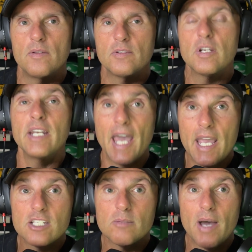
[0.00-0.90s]

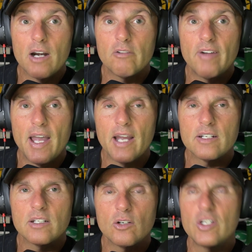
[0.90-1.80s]
today, as a matter of
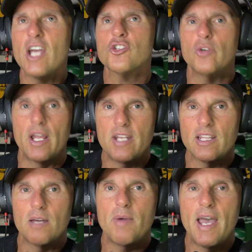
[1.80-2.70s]
fact, or yesterday, I take
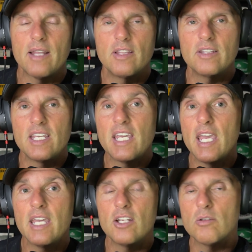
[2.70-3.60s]
that back, that the
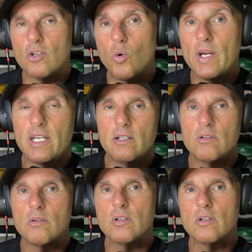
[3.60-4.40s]
King and the Queen,